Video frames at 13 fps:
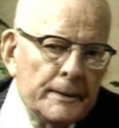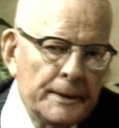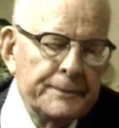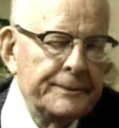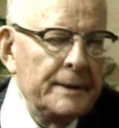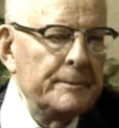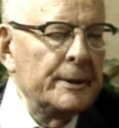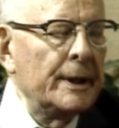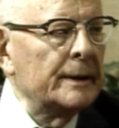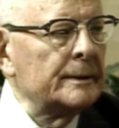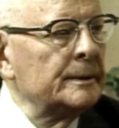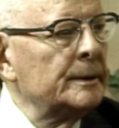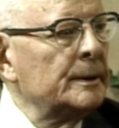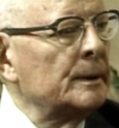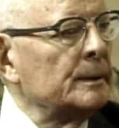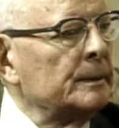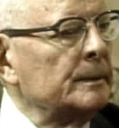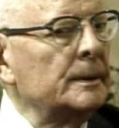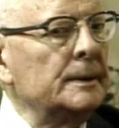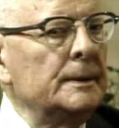They seem not to
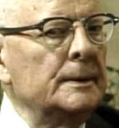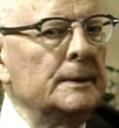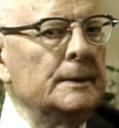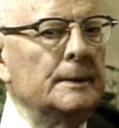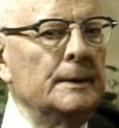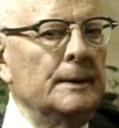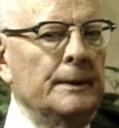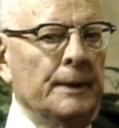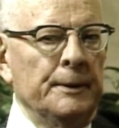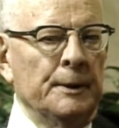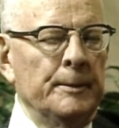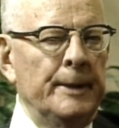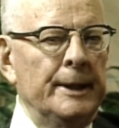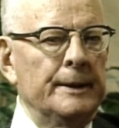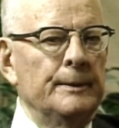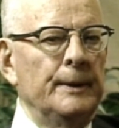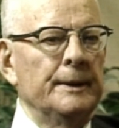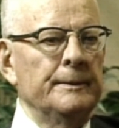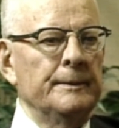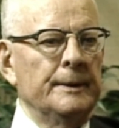know that no matter
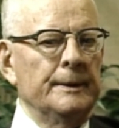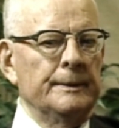what